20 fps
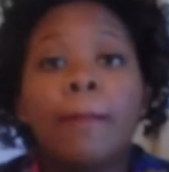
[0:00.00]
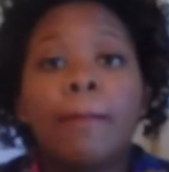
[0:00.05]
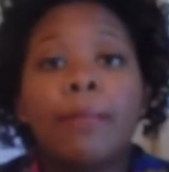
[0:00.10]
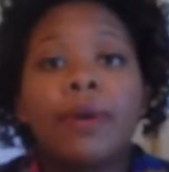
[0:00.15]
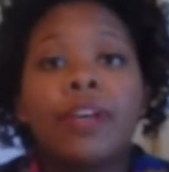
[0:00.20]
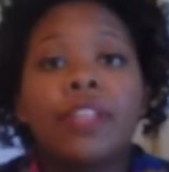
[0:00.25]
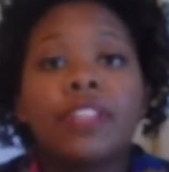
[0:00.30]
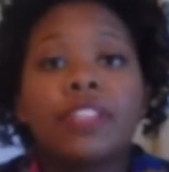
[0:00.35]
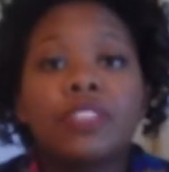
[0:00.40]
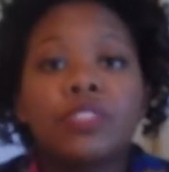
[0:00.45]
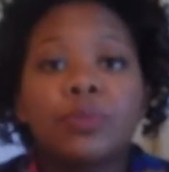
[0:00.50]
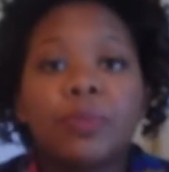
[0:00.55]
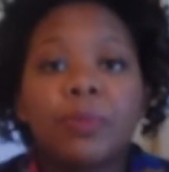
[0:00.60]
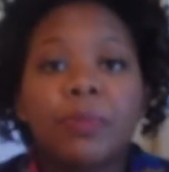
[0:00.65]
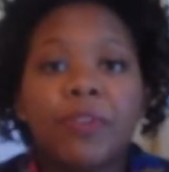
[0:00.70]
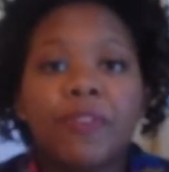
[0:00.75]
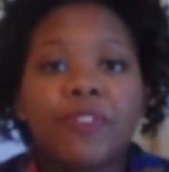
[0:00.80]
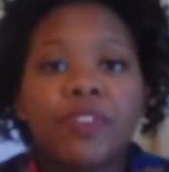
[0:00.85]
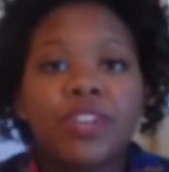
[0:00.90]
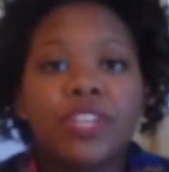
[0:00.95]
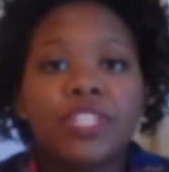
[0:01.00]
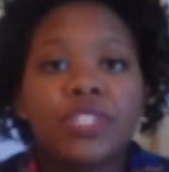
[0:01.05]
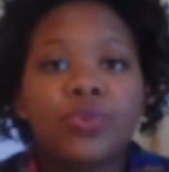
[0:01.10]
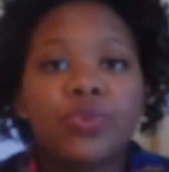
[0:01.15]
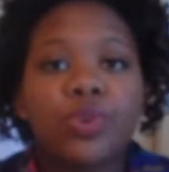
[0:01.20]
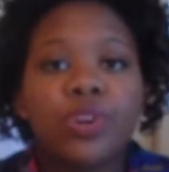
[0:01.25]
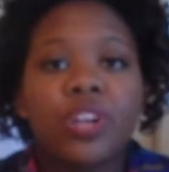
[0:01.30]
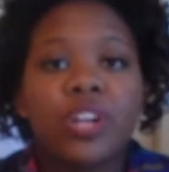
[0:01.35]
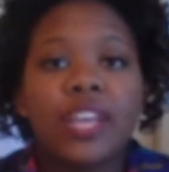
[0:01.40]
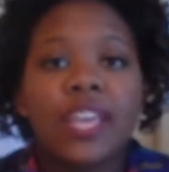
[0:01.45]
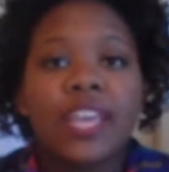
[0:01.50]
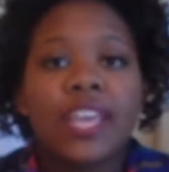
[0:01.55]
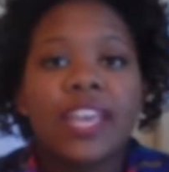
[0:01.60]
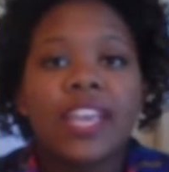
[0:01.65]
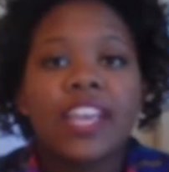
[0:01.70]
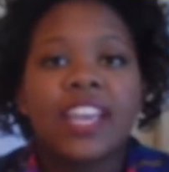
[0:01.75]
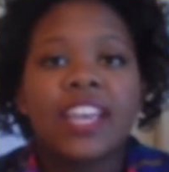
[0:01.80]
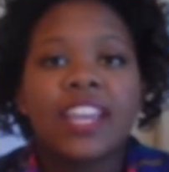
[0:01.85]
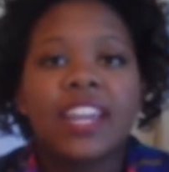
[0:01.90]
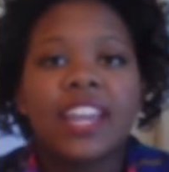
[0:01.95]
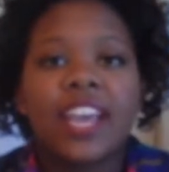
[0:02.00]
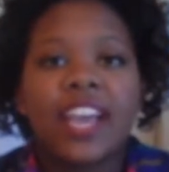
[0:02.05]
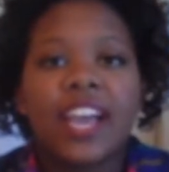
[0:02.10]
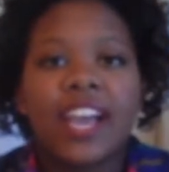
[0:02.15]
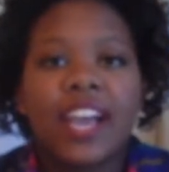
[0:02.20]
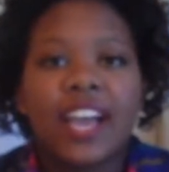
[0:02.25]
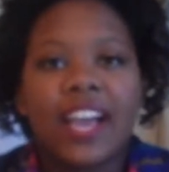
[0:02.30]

But this will be my first one, and